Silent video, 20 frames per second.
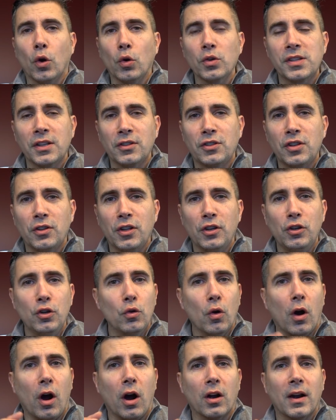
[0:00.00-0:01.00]
goes into the
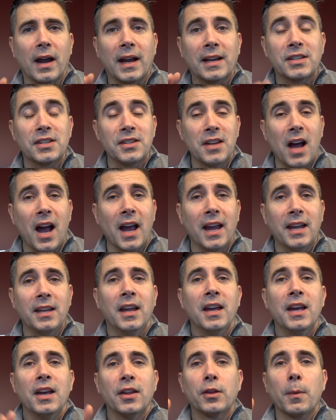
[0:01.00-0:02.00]
new
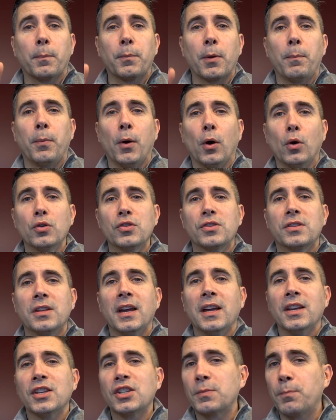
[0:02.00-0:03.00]
RX-9, the proposed
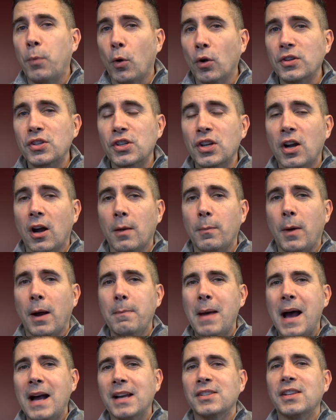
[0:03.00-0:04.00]
sports car by
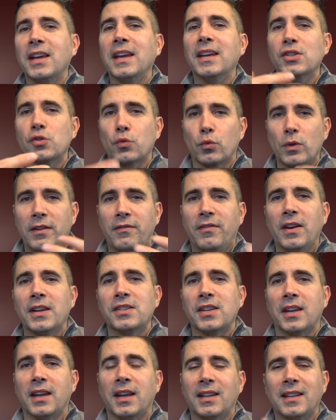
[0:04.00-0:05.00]
Mazda is
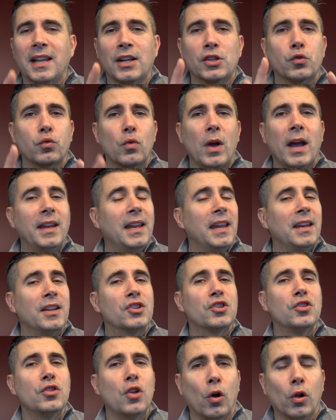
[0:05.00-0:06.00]
revisiting. That's right, it
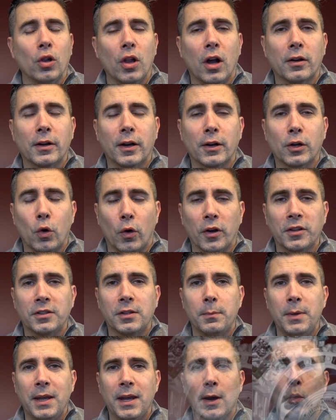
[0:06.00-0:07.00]
is no longer going
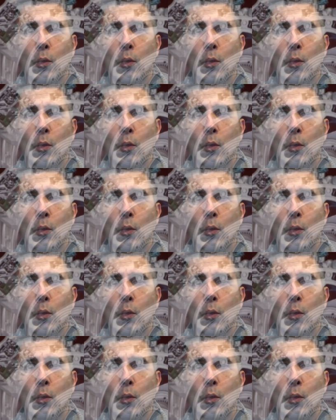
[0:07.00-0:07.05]
to be